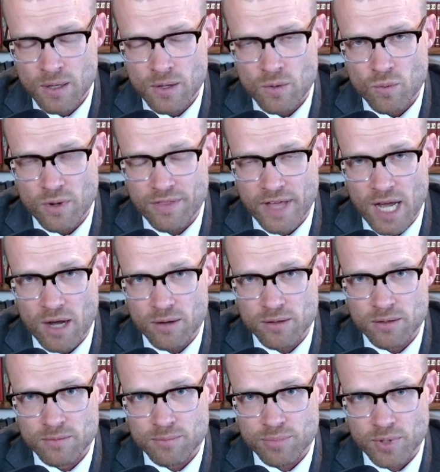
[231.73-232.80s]
without
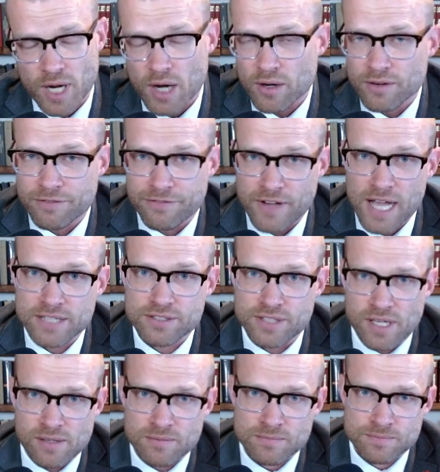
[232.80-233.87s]
prayer and
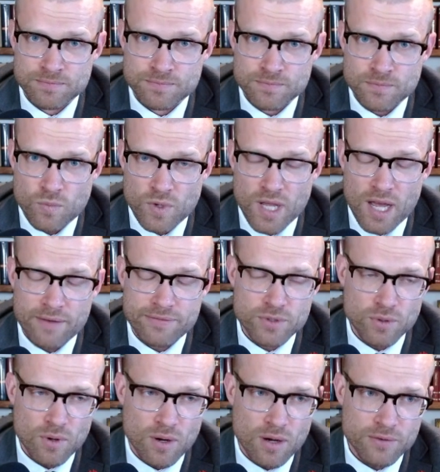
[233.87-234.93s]
fasting we have to
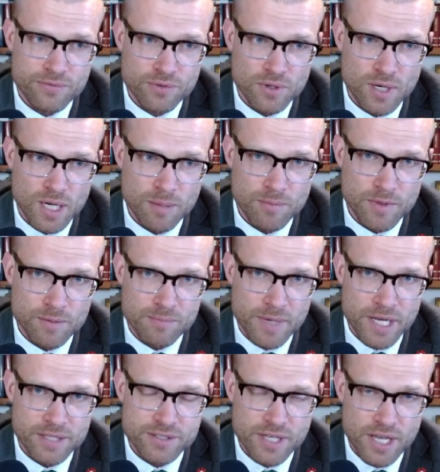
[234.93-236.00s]
offer up the
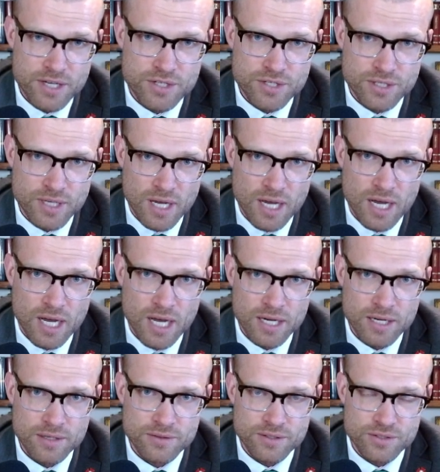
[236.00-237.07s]
meditation
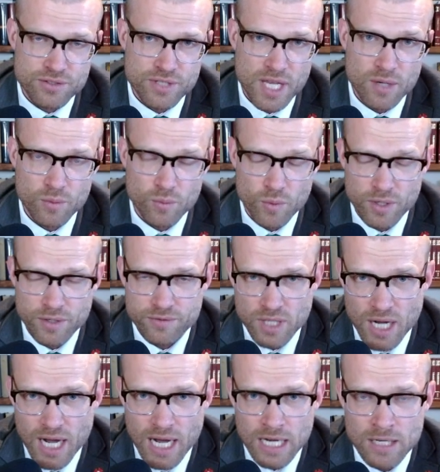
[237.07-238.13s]
on the sacred word of
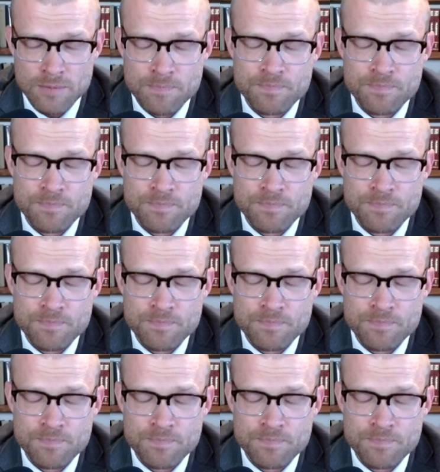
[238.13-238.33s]
God